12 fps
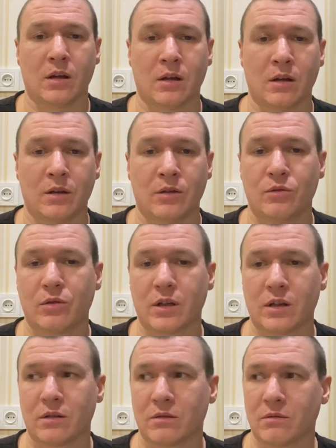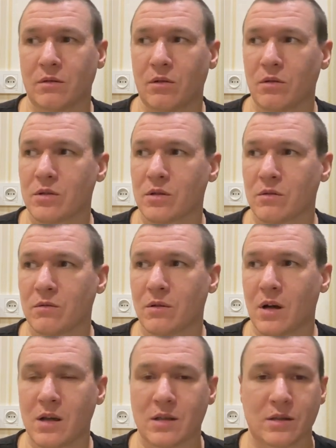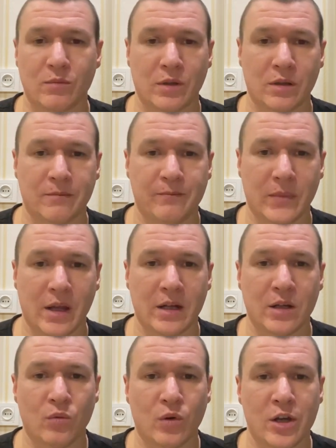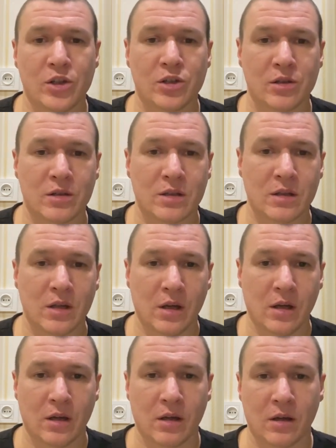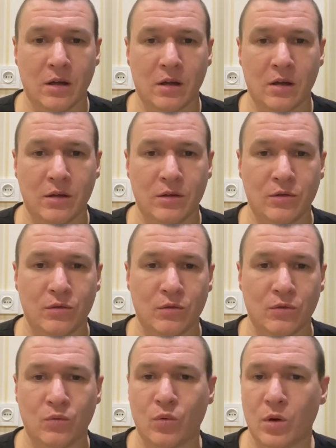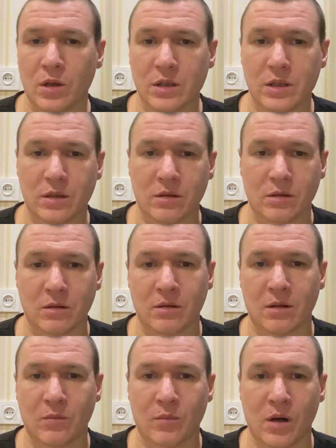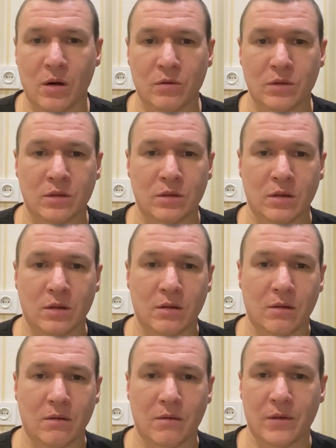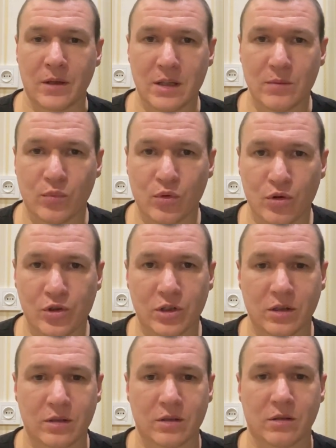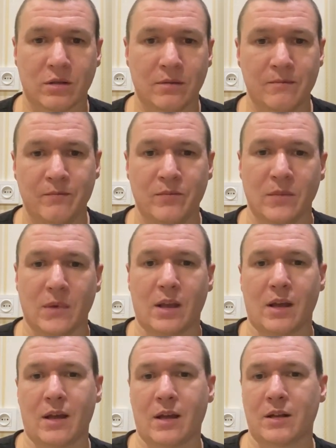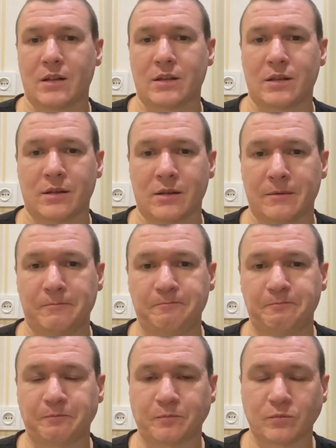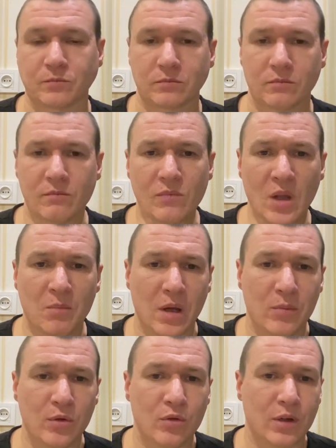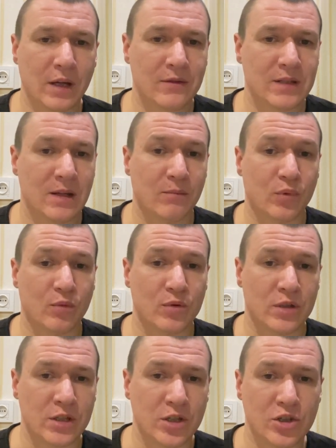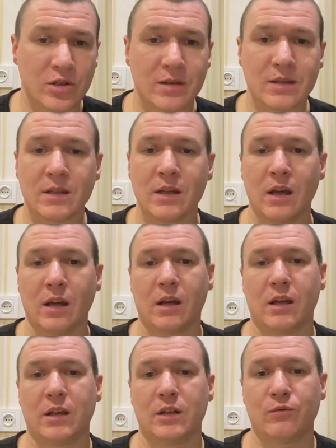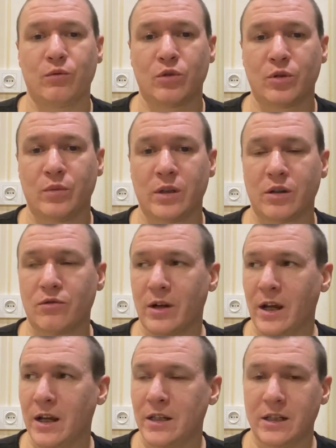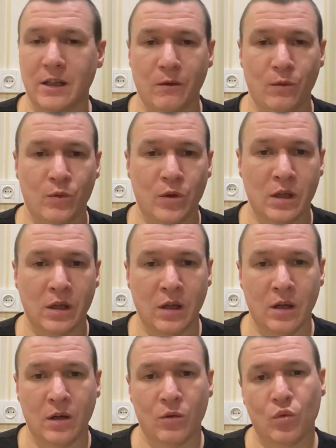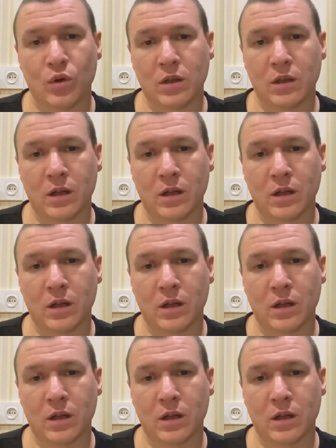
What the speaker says: You can also ask me any questions you want about this project, and maybe you have some propositions. It would be great if we will